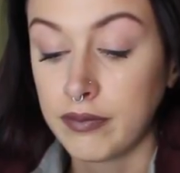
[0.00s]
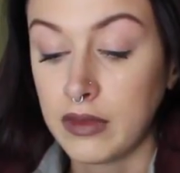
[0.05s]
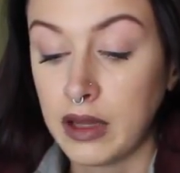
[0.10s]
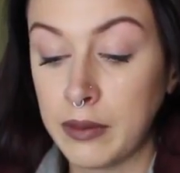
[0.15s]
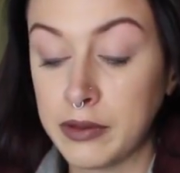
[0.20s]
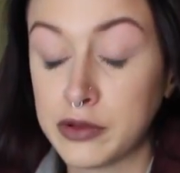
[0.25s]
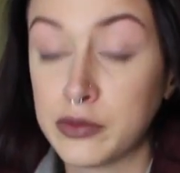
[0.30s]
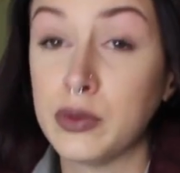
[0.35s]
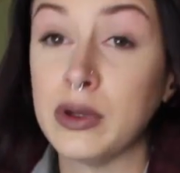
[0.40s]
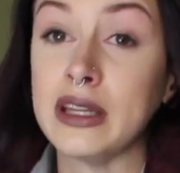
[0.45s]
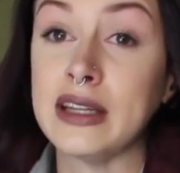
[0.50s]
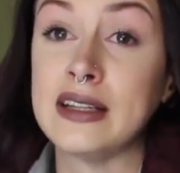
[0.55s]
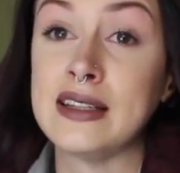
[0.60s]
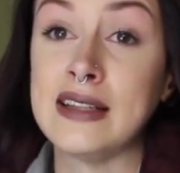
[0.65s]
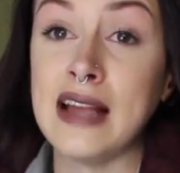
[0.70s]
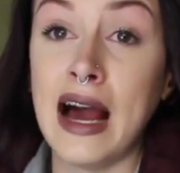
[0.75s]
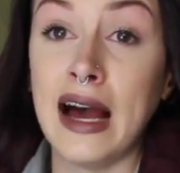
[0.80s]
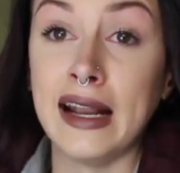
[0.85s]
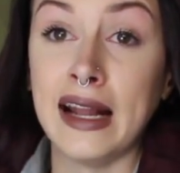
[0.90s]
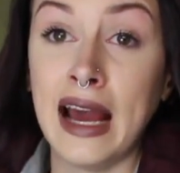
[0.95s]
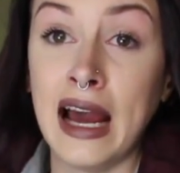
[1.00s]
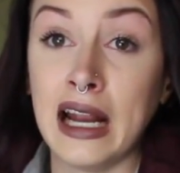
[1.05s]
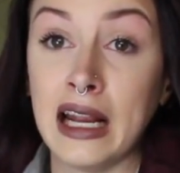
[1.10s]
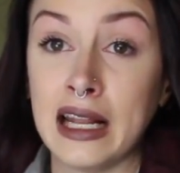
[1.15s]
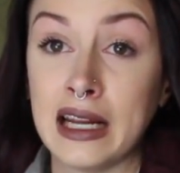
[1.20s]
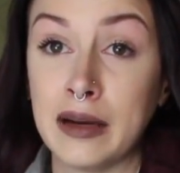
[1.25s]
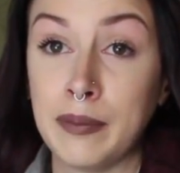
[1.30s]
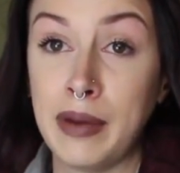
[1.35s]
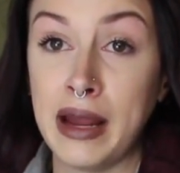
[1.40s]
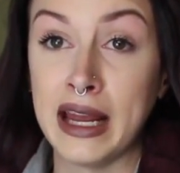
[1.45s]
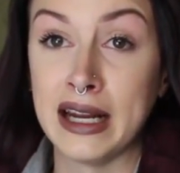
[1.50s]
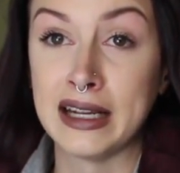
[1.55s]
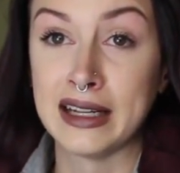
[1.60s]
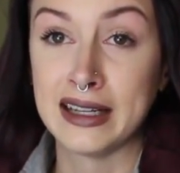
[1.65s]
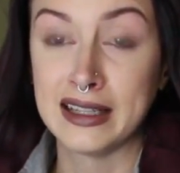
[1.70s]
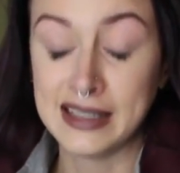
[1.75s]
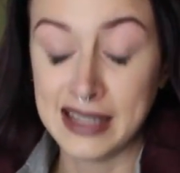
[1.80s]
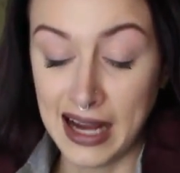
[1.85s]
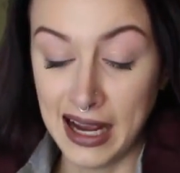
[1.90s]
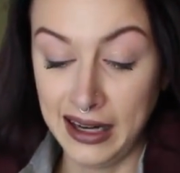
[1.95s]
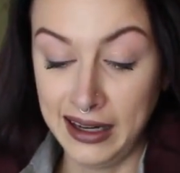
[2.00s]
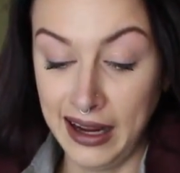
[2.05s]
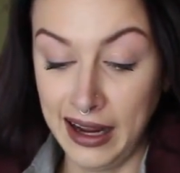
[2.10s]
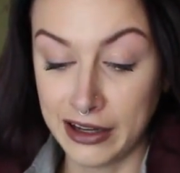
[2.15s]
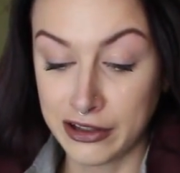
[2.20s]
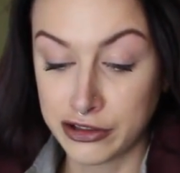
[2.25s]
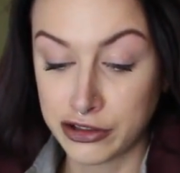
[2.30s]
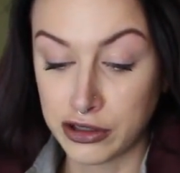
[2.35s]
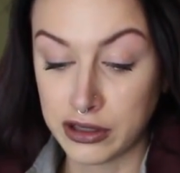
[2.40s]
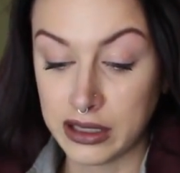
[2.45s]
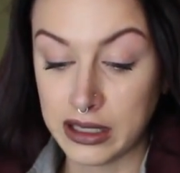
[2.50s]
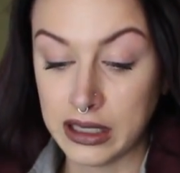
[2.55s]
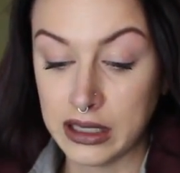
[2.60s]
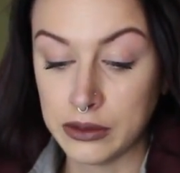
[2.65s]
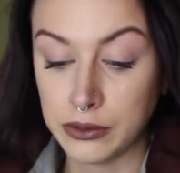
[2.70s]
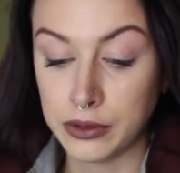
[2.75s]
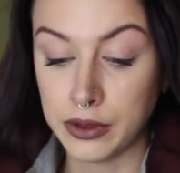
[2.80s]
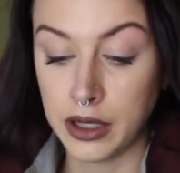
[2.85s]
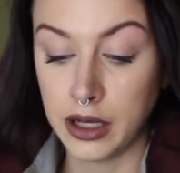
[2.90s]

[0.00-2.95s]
It was really sad. I had like a panic attack actually.